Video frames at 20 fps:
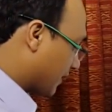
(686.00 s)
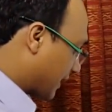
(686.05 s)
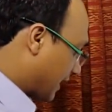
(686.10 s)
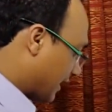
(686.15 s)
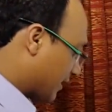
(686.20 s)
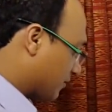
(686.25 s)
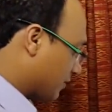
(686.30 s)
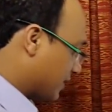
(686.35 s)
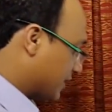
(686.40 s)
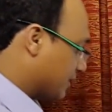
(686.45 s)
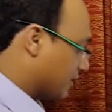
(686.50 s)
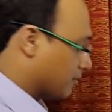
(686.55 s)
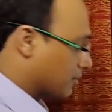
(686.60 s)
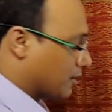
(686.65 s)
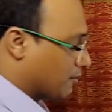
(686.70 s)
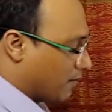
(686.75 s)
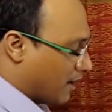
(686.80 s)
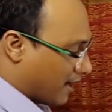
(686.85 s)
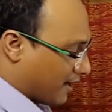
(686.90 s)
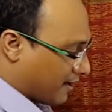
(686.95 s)
or calculating of
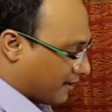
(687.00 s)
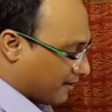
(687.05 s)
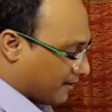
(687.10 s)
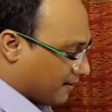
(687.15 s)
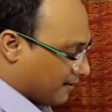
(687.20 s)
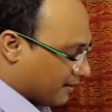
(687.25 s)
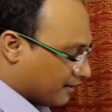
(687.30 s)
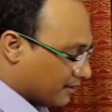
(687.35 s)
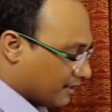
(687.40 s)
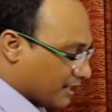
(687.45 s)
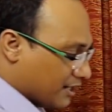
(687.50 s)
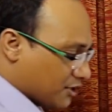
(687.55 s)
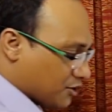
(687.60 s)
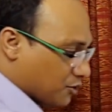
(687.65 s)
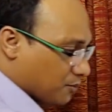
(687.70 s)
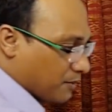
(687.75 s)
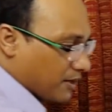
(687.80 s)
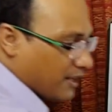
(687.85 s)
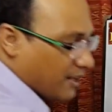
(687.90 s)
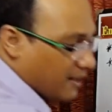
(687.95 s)
the mark. Then it
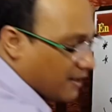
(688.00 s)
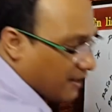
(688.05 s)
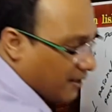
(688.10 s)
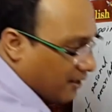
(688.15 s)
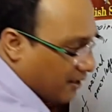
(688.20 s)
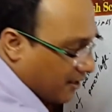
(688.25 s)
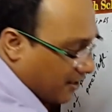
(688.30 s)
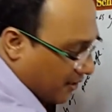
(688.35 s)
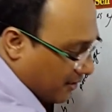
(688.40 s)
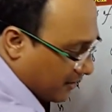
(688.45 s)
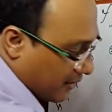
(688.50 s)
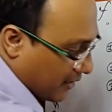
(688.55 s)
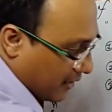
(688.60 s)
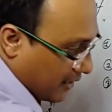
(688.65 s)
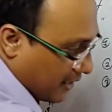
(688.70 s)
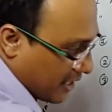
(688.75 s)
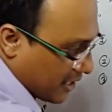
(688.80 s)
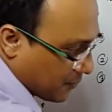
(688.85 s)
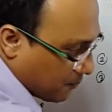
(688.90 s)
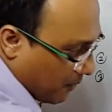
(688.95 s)
will be the
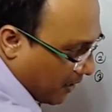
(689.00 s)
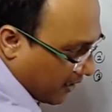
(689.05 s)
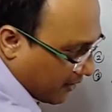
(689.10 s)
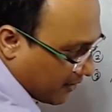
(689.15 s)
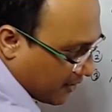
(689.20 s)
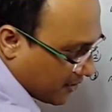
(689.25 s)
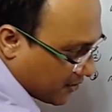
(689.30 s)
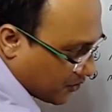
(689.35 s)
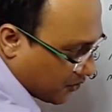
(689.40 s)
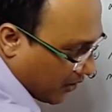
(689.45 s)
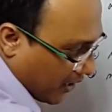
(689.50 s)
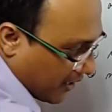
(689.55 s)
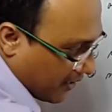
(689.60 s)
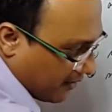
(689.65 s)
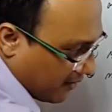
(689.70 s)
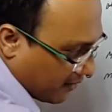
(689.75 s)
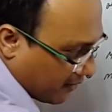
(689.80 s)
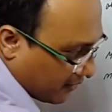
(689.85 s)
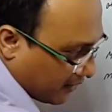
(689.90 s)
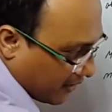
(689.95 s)
each mark is
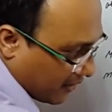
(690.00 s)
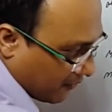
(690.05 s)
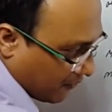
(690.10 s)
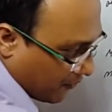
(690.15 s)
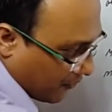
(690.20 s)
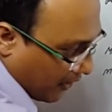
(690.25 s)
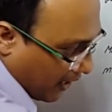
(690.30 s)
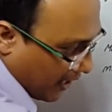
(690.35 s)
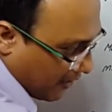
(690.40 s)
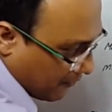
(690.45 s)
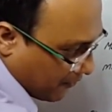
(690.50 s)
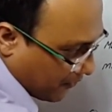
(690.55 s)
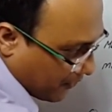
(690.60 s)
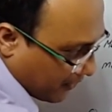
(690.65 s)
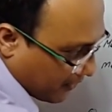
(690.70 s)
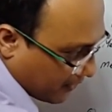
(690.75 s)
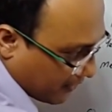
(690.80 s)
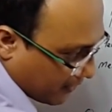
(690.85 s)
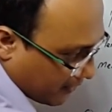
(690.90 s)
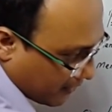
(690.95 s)
10. Then 10
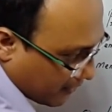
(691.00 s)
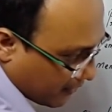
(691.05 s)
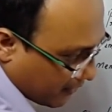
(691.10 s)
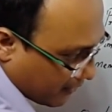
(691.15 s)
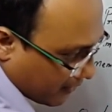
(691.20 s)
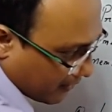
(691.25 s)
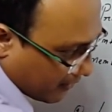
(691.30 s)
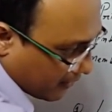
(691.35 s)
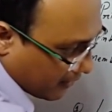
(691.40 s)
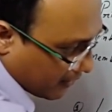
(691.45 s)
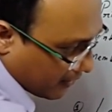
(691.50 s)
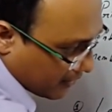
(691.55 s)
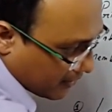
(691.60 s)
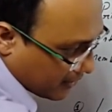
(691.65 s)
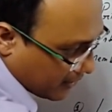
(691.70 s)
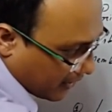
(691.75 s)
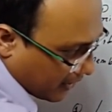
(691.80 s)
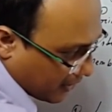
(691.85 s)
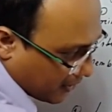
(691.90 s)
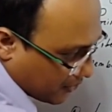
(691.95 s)

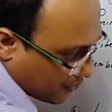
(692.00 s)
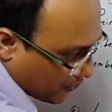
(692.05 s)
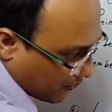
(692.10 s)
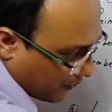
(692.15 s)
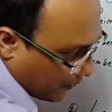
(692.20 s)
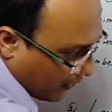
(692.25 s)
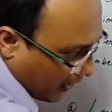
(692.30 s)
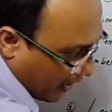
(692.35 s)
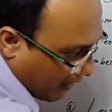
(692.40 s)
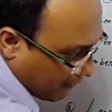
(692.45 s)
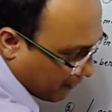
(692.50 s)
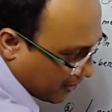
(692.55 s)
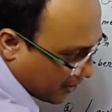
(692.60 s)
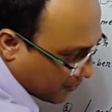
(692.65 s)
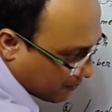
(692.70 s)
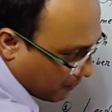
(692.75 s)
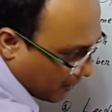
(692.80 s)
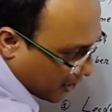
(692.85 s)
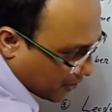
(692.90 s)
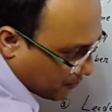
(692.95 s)
into 5,
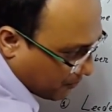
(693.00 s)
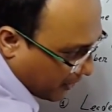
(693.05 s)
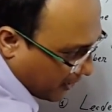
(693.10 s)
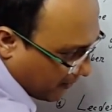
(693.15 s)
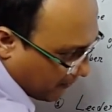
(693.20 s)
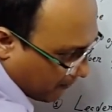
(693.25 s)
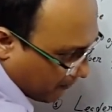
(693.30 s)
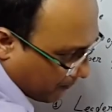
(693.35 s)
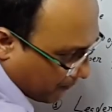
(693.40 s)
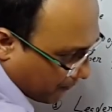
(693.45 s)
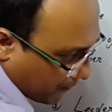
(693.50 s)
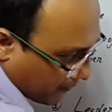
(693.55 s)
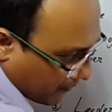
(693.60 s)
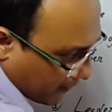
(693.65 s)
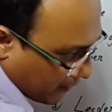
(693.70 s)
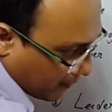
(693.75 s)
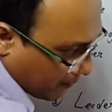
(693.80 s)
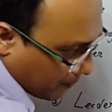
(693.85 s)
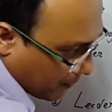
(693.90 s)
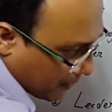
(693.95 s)
it must be
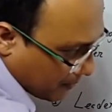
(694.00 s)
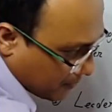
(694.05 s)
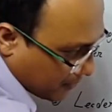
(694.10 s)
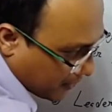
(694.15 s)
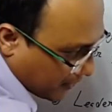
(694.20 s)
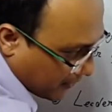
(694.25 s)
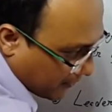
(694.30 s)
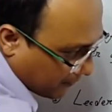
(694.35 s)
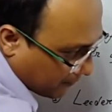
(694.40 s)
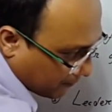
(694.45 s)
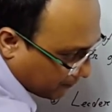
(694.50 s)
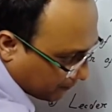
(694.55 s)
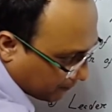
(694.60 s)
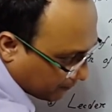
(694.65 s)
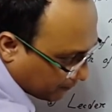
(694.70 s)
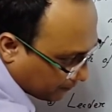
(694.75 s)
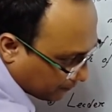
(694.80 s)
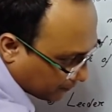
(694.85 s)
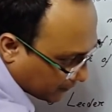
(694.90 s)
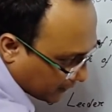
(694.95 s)
50.
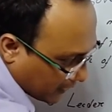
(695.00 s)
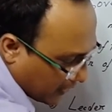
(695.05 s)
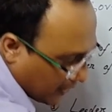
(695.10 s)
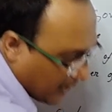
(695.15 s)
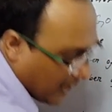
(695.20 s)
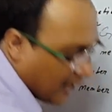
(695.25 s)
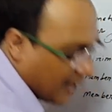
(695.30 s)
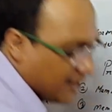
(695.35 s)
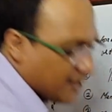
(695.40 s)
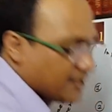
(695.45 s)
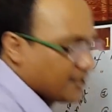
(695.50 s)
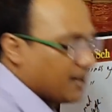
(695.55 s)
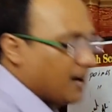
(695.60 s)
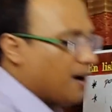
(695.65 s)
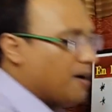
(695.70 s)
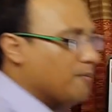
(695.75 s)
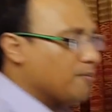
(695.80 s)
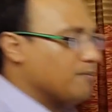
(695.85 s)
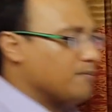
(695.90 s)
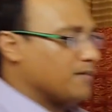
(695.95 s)
And
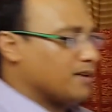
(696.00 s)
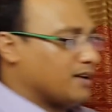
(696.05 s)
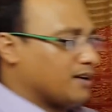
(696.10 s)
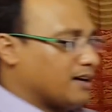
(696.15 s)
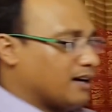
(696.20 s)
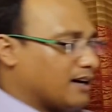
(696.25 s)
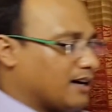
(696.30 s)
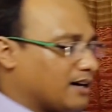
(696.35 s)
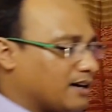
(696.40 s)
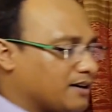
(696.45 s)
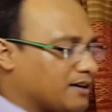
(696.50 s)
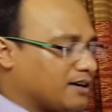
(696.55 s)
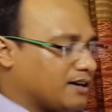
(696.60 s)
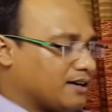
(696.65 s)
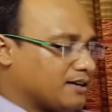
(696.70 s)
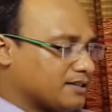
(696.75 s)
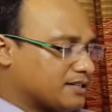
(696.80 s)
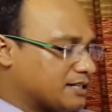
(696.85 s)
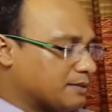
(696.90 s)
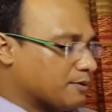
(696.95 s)
some
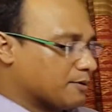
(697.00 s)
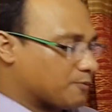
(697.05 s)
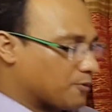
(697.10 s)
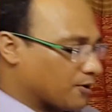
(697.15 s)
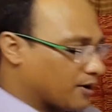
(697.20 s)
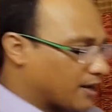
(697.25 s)
debate